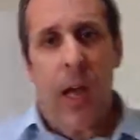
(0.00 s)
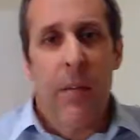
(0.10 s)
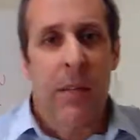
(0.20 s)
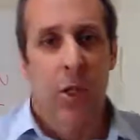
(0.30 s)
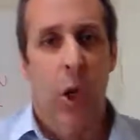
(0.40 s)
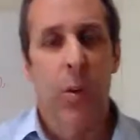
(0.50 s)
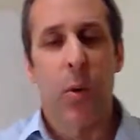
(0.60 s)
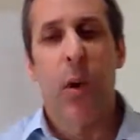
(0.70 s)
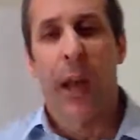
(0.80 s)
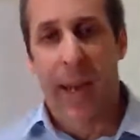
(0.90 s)
MSS
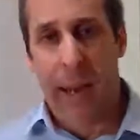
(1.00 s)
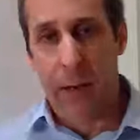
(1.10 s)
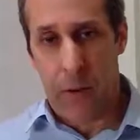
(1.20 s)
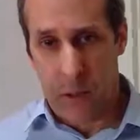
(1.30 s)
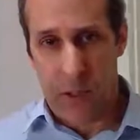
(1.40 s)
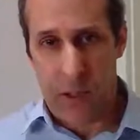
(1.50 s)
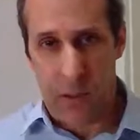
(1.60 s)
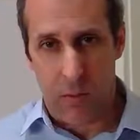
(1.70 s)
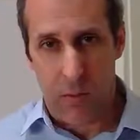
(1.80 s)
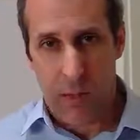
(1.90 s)
Global cannot
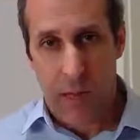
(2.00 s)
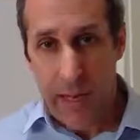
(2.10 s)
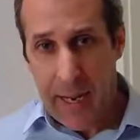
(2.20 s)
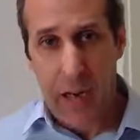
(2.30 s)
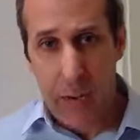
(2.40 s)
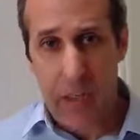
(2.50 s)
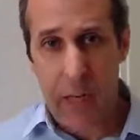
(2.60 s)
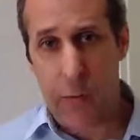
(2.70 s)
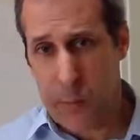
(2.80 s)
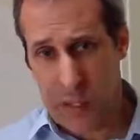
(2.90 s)
consult. It cannot
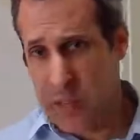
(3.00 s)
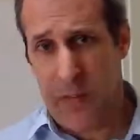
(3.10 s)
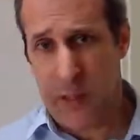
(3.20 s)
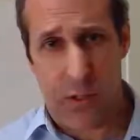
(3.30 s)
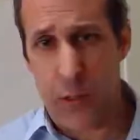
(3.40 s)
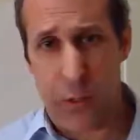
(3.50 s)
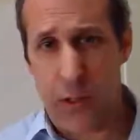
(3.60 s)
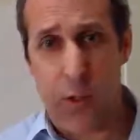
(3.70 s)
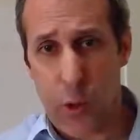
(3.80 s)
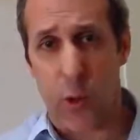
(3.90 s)
give specific
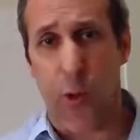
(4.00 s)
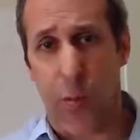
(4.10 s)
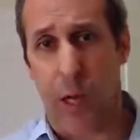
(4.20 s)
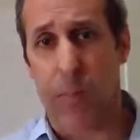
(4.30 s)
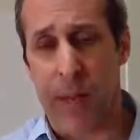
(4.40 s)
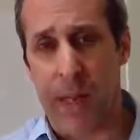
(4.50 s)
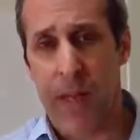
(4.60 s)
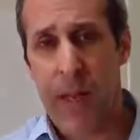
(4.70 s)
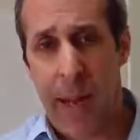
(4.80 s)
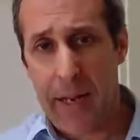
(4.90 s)
solutions to your company.
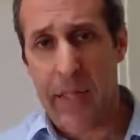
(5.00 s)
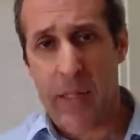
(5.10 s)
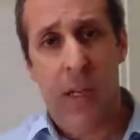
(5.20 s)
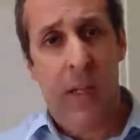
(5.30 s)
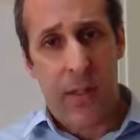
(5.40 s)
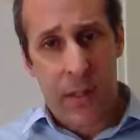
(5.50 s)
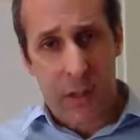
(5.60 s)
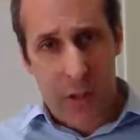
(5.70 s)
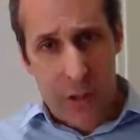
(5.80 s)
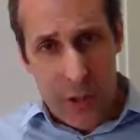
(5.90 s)
Hence these
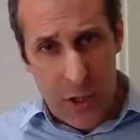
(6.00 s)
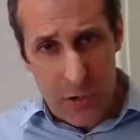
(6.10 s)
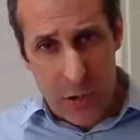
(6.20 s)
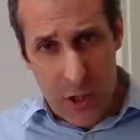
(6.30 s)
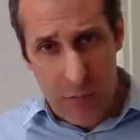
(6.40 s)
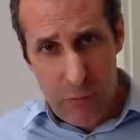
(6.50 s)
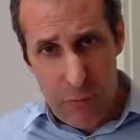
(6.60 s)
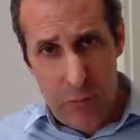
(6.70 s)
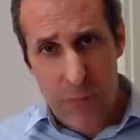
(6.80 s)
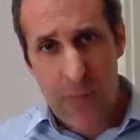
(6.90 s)

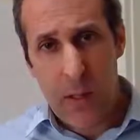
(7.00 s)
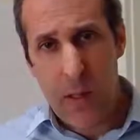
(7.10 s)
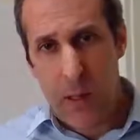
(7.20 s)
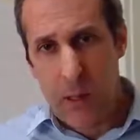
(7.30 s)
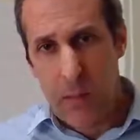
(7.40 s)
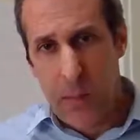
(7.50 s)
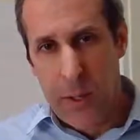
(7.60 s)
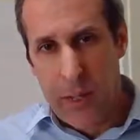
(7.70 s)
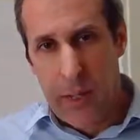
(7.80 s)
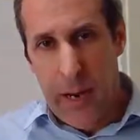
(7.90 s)
general
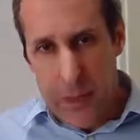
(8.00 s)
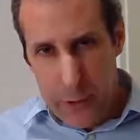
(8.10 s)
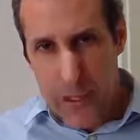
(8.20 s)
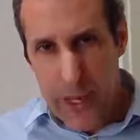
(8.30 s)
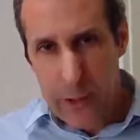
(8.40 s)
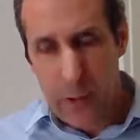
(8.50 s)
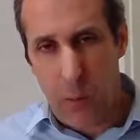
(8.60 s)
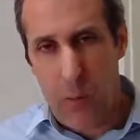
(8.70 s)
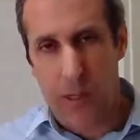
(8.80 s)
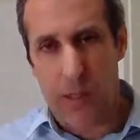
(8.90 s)
but educational
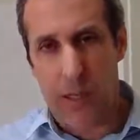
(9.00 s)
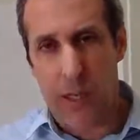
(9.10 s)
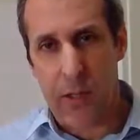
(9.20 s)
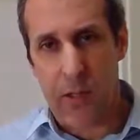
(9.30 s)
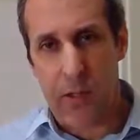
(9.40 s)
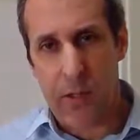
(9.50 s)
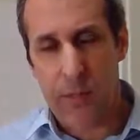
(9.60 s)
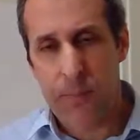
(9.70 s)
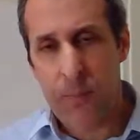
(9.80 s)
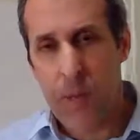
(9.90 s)
presentations.
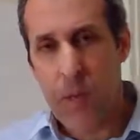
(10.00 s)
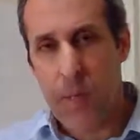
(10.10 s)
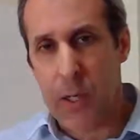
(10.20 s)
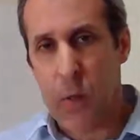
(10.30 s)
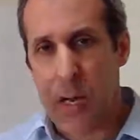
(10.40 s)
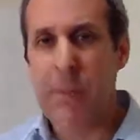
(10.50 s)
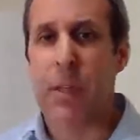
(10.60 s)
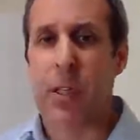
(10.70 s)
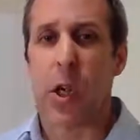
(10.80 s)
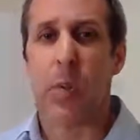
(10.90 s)
Because what
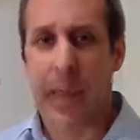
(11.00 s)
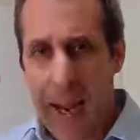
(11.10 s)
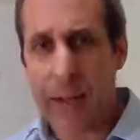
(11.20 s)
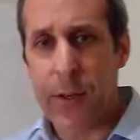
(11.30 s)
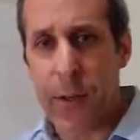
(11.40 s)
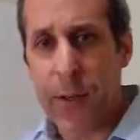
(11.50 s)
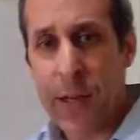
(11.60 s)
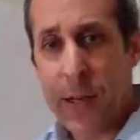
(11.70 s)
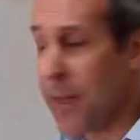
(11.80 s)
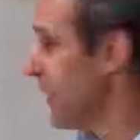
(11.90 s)
MSS Global can do
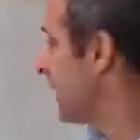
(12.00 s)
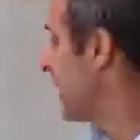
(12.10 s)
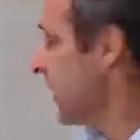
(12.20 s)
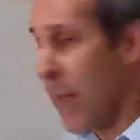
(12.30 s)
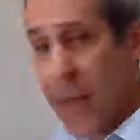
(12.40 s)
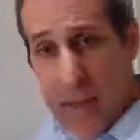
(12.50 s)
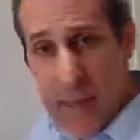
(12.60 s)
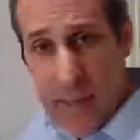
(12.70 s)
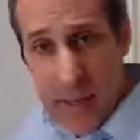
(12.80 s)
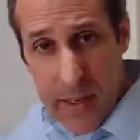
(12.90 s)
is it
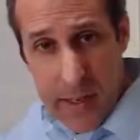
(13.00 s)
can